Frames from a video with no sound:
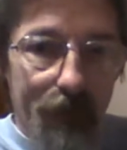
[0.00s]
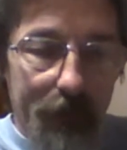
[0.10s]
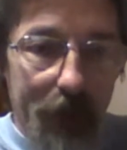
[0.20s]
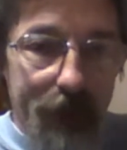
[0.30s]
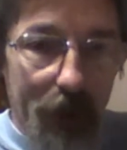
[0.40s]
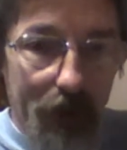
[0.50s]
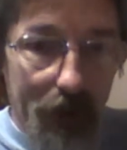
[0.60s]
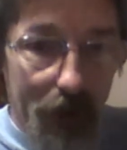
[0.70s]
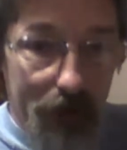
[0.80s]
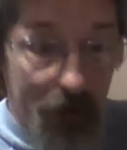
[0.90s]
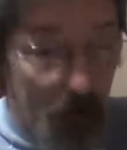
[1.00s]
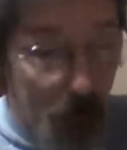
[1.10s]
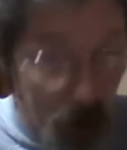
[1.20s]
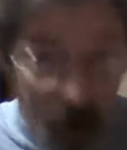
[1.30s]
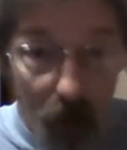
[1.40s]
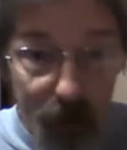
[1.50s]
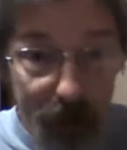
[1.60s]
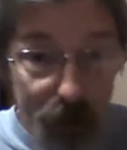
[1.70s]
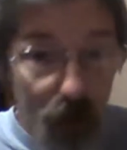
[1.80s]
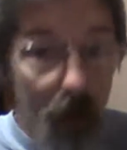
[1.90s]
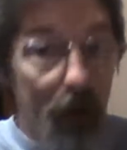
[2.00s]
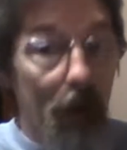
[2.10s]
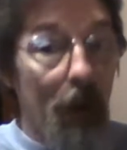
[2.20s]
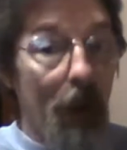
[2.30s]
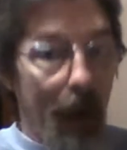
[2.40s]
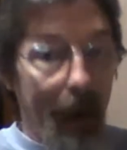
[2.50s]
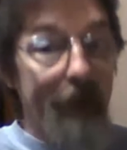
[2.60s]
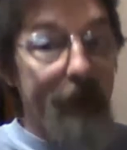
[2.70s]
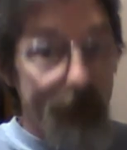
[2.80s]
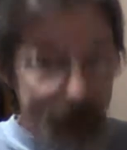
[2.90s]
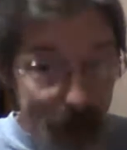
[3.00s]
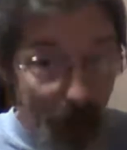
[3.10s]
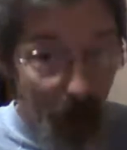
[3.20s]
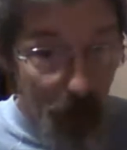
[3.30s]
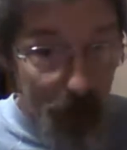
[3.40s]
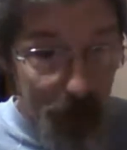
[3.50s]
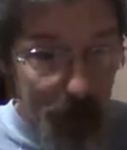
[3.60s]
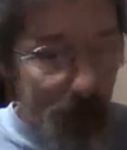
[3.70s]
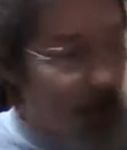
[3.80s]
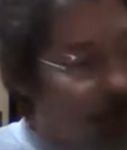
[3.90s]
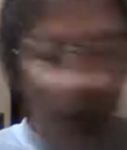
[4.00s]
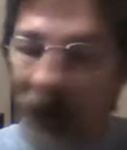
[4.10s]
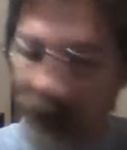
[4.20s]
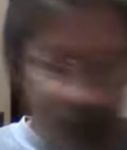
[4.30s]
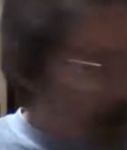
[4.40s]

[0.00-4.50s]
because a healthy soil has a smell. It's not